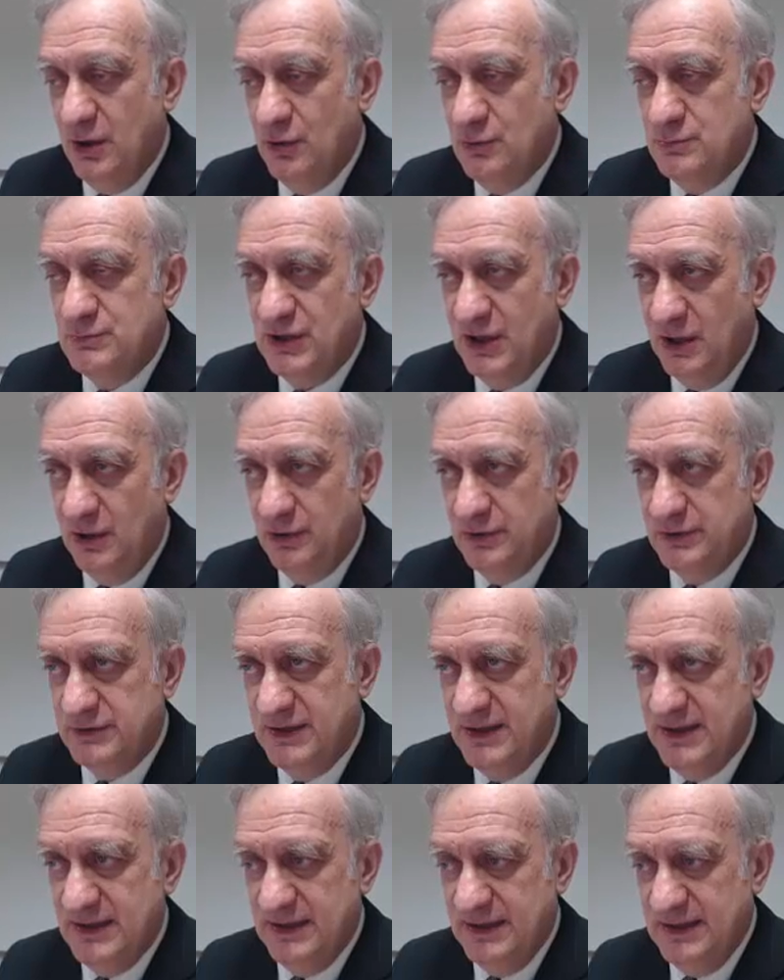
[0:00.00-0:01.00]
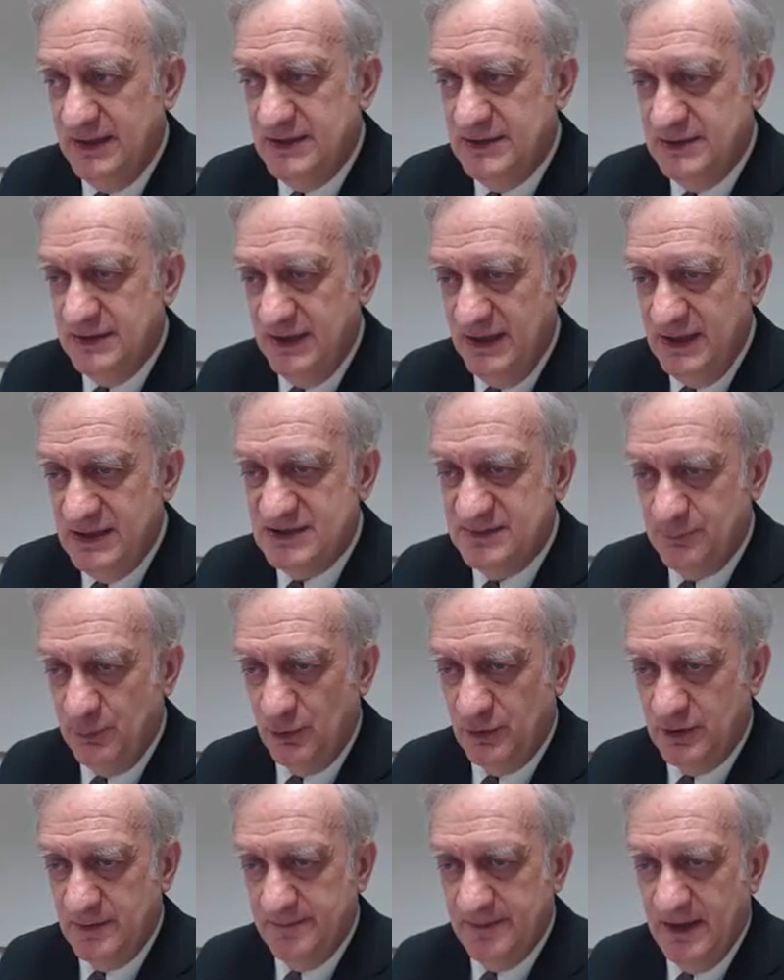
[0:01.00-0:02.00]
hometown in
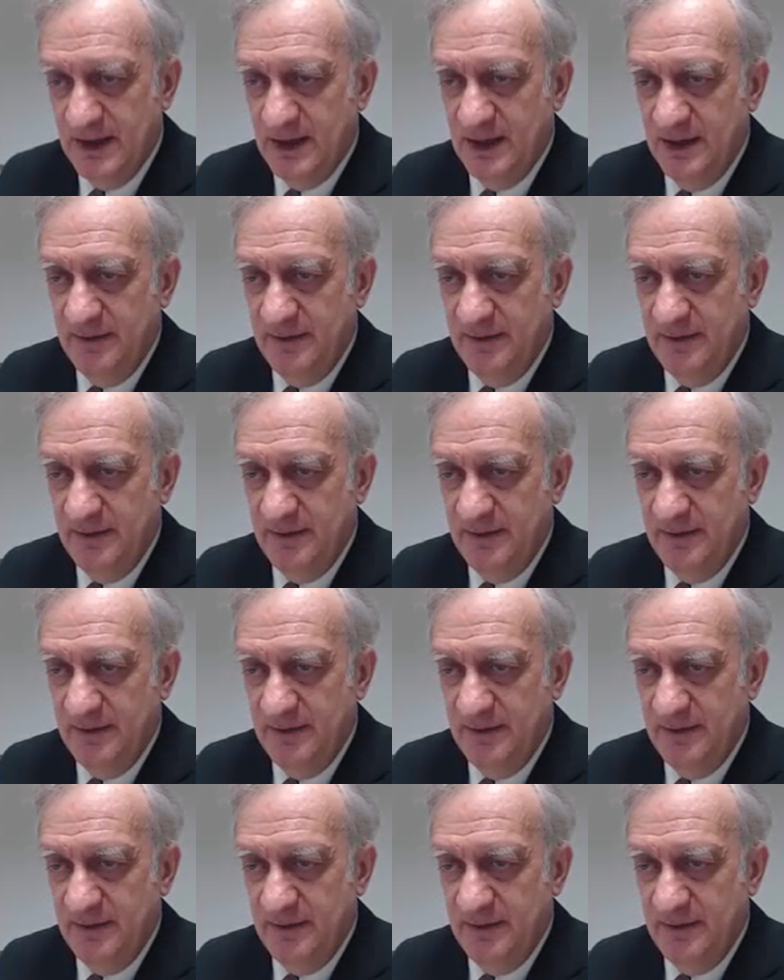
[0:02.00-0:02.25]
Innsbruck,